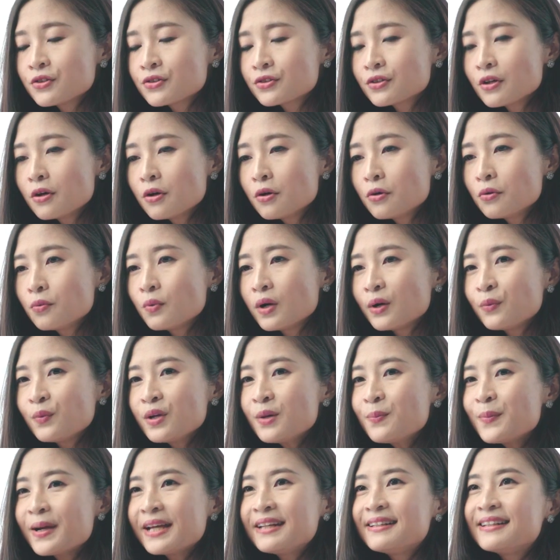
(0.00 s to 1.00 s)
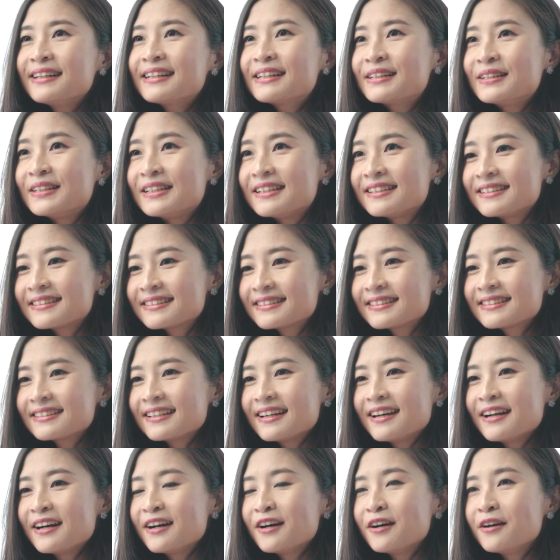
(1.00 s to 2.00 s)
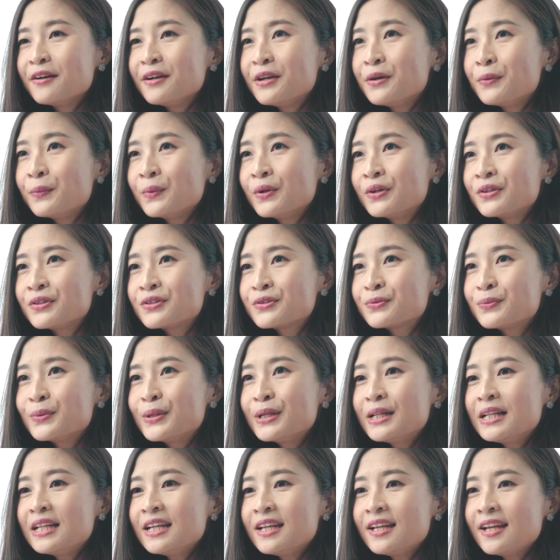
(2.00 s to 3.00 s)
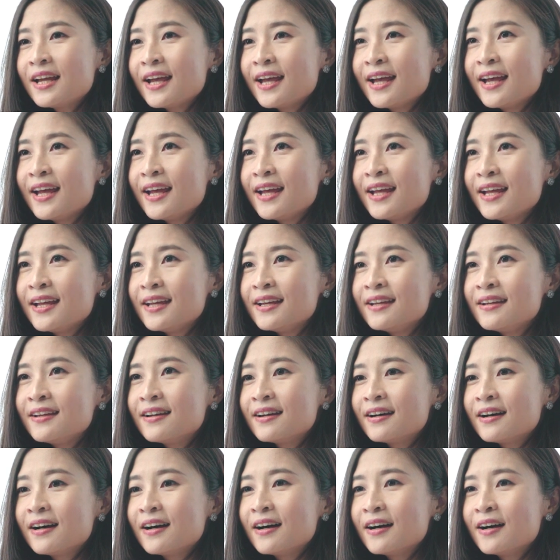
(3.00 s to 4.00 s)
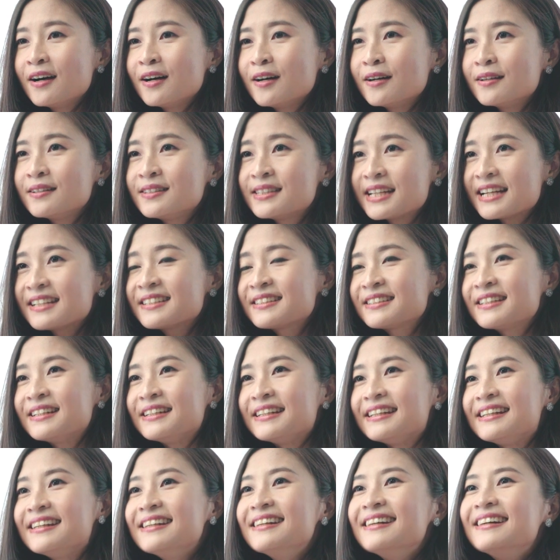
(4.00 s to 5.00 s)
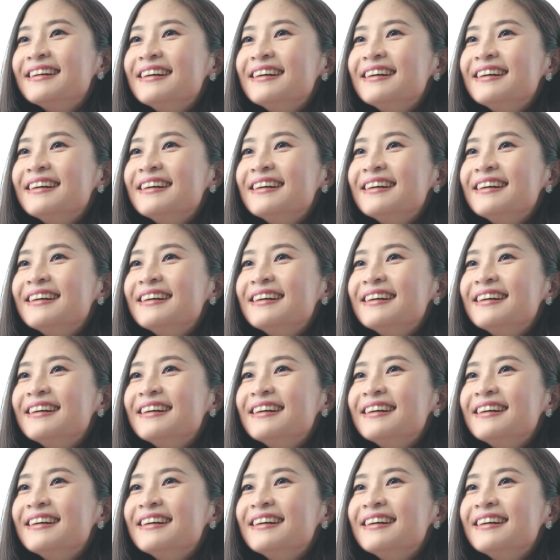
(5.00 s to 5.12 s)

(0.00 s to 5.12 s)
So when we met Nicholas, it was really a destiny.